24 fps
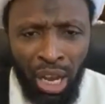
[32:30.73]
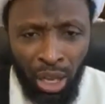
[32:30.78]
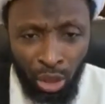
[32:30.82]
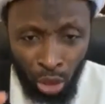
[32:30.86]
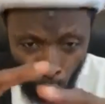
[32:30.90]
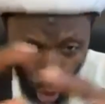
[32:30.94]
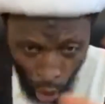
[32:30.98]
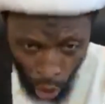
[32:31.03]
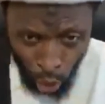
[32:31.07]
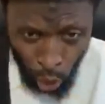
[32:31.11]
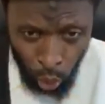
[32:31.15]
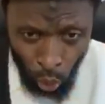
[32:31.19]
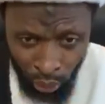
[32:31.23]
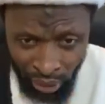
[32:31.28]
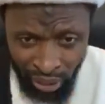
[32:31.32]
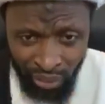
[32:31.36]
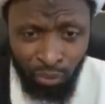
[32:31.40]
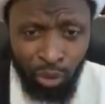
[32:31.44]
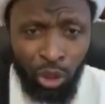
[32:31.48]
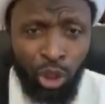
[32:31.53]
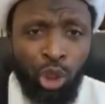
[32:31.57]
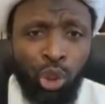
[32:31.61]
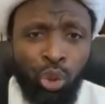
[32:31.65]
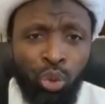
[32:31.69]
and those who
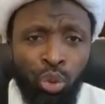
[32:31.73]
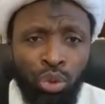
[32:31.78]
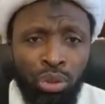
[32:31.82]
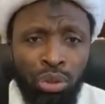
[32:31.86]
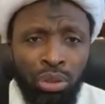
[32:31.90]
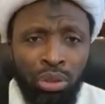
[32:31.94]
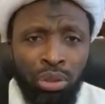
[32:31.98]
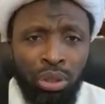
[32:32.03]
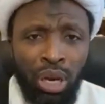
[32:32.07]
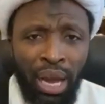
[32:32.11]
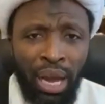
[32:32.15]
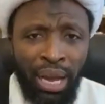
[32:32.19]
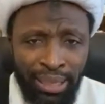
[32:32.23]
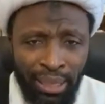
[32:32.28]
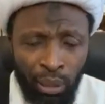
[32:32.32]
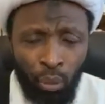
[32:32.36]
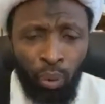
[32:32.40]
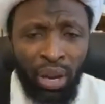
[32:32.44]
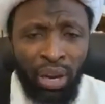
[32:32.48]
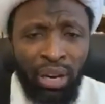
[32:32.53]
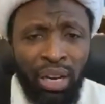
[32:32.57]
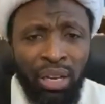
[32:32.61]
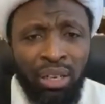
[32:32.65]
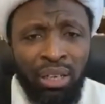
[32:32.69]
live with you under
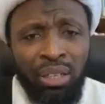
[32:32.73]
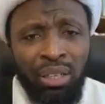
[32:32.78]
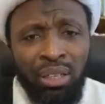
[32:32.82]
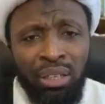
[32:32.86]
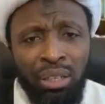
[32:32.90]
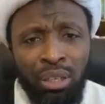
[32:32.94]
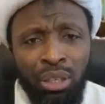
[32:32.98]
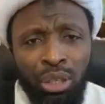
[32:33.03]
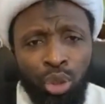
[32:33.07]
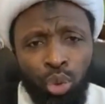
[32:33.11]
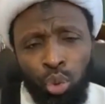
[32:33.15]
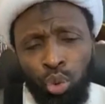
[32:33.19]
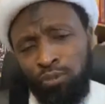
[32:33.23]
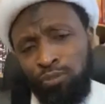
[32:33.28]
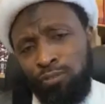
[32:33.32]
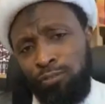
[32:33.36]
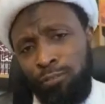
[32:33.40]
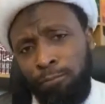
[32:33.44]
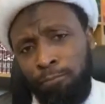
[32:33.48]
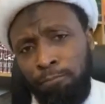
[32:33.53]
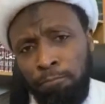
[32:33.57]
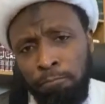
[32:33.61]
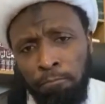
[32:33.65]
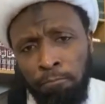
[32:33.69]
one
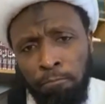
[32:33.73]
roof.